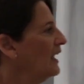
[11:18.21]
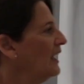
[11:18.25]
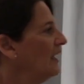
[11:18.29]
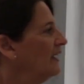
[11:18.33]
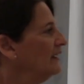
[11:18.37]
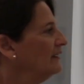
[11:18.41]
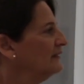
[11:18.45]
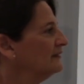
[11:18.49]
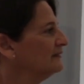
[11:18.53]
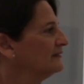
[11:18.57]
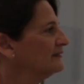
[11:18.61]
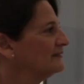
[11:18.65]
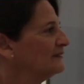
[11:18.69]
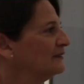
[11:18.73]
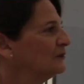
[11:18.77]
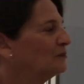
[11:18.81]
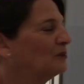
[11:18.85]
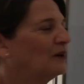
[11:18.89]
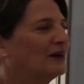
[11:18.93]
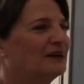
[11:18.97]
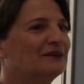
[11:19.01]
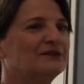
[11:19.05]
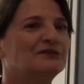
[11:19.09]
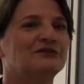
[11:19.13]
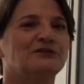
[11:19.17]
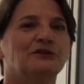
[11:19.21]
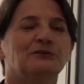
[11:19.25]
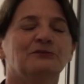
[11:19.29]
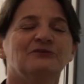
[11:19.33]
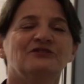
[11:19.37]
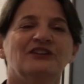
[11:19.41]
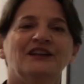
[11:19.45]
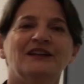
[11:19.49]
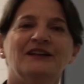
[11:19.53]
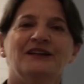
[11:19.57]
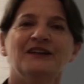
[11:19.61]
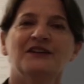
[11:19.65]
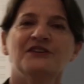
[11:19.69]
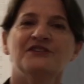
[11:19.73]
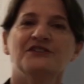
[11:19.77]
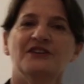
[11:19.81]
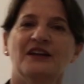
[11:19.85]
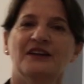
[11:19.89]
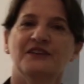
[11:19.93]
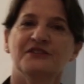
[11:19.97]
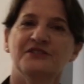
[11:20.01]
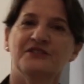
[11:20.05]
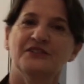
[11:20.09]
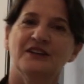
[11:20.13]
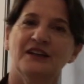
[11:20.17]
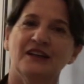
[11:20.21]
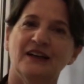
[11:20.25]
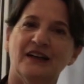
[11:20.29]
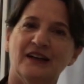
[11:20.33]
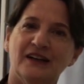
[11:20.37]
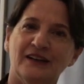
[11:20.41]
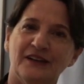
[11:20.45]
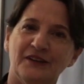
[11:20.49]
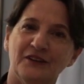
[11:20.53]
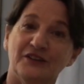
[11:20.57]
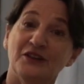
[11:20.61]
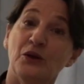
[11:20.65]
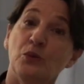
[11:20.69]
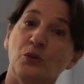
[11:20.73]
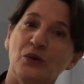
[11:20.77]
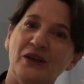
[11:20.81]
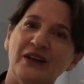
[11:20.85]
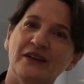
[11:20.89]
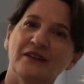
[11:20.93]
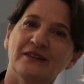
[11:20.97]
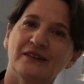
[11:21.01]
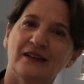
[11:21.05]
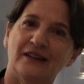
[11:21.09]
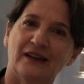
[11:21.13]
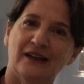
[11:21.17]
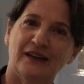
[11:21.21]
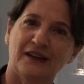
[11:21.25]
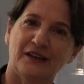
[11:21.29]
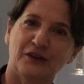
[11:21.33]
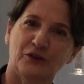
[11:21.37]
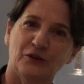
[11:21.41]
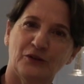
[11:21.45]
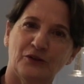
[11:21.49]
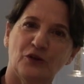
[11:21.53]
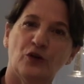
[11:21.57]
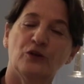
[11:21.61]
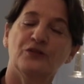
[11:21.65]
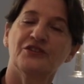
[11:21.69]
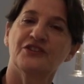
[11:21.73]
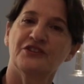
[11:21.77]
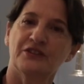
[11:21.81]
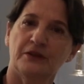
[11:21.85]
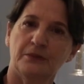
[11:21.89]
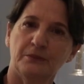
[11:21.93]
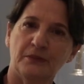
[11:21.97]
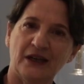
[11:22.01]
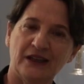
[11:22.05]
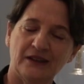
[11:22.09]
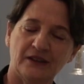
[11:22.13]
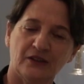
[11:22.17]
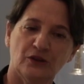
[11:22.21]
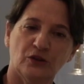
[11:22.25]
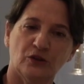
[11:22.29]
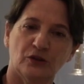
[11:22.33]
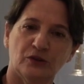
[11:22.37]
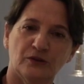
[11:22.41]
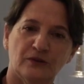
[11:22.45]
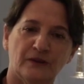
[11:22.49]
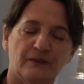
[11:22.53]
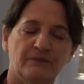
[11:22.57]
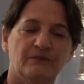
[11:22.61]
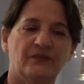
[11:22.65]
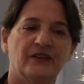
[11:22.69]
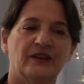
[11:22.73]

And the one from Venice as the winged lion of San Marco,